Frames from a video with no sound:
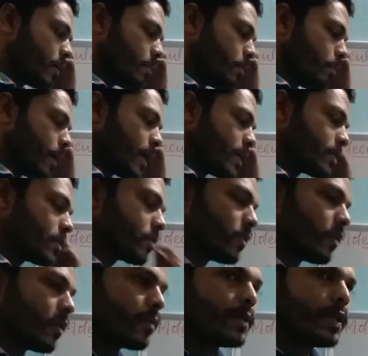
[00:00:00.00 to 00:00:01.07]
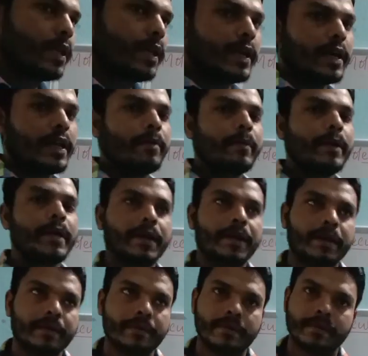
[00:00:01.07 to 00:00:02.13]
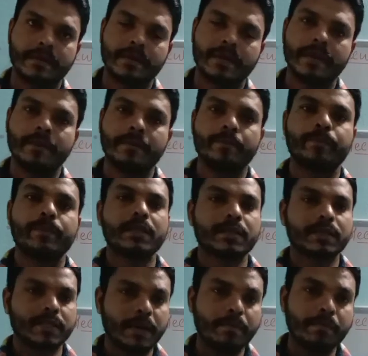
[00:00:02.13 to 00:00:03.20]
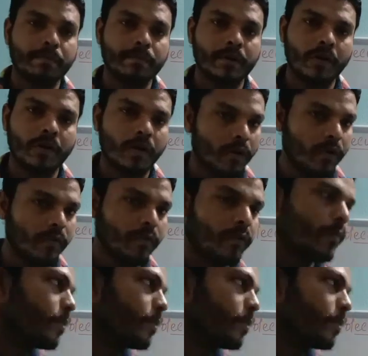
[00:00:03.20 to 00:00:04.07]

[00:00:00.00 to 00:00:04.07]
masses of the element, right? Sum of